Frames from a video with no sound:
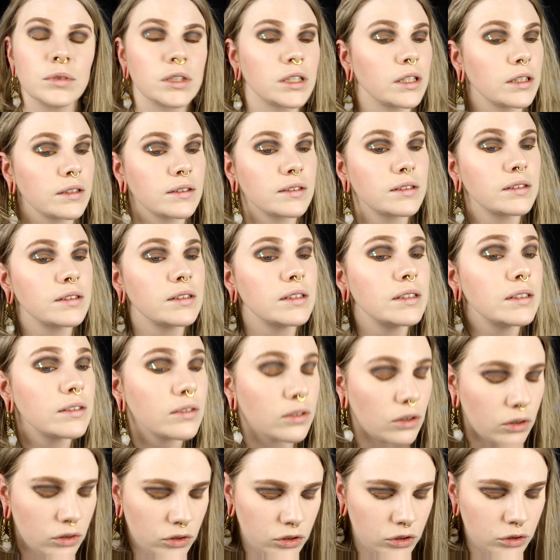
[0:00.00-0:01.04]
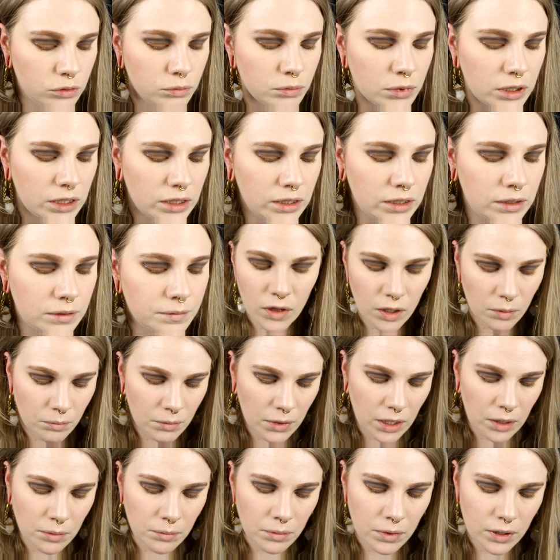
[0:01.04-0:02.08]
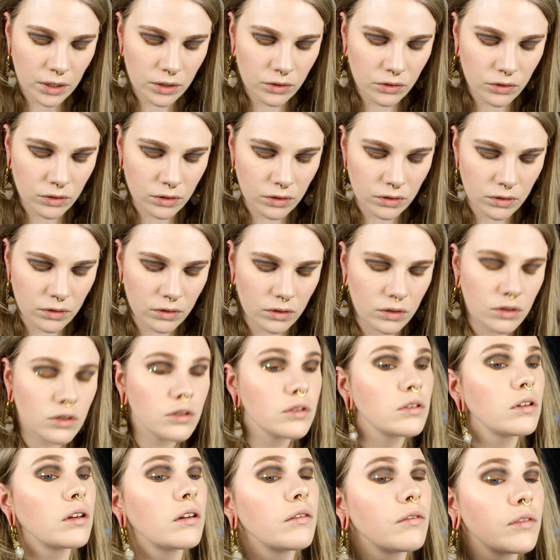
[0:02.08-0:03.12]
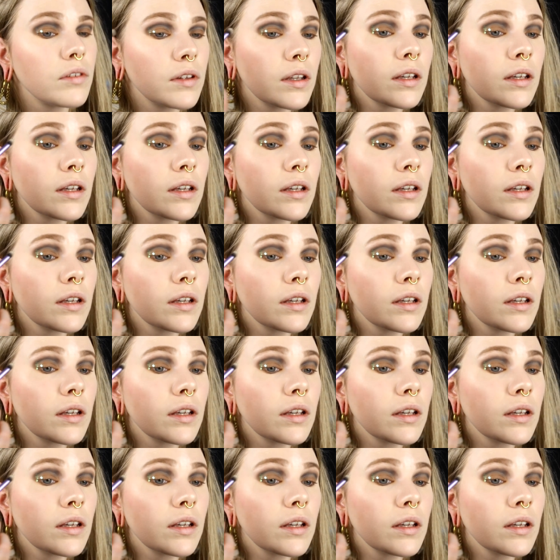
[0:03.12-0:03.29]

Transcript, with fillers: because these are too big. Maybe I just should have